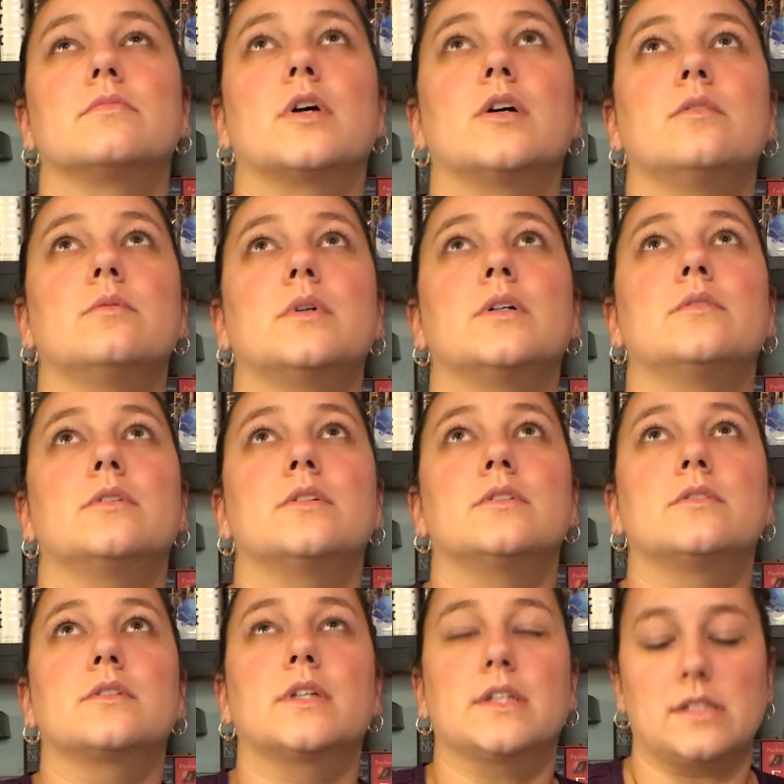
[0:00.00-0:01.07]
Oh,
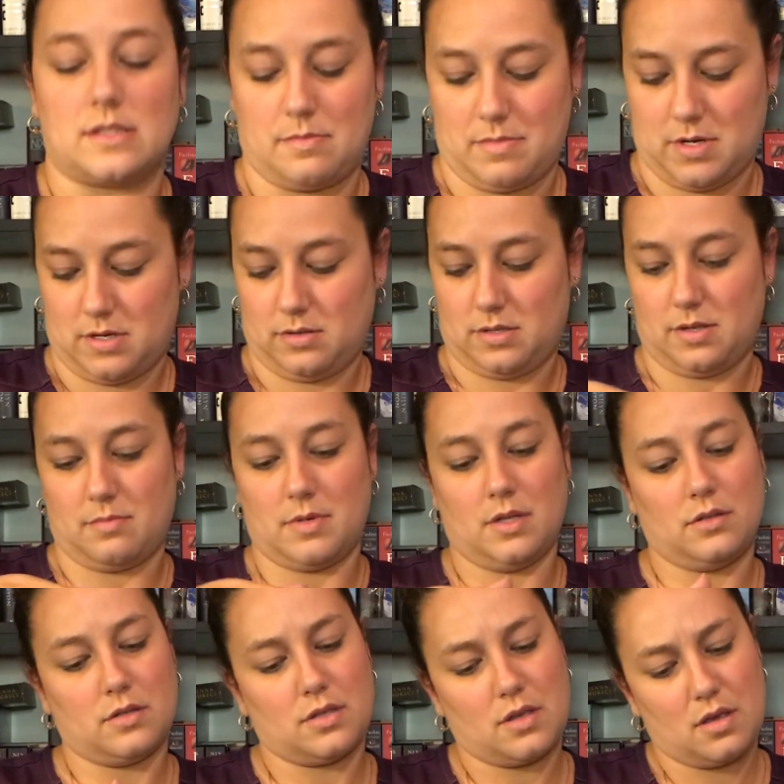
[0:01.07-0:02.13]
okay, something
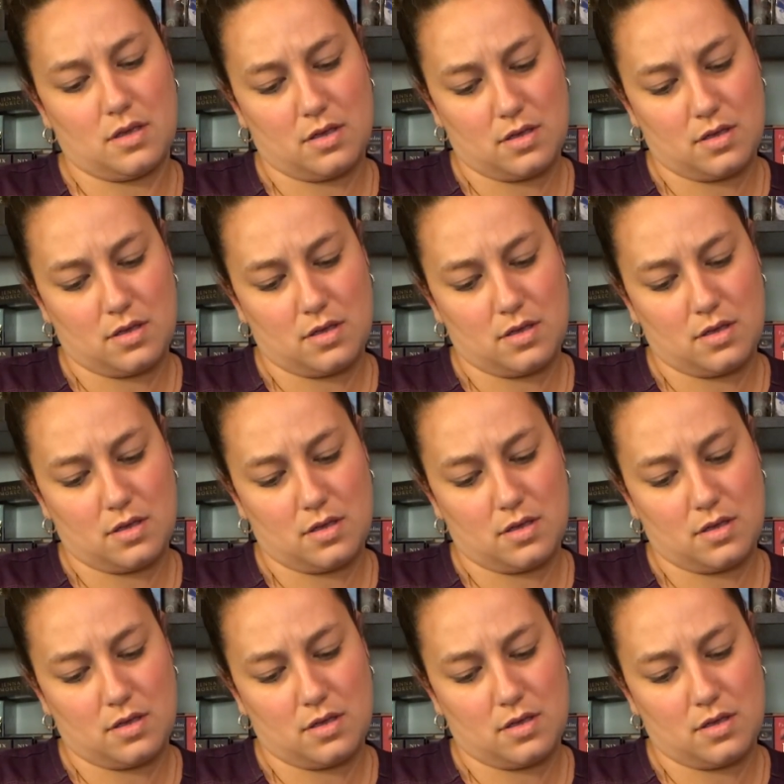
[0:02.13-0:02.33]
else.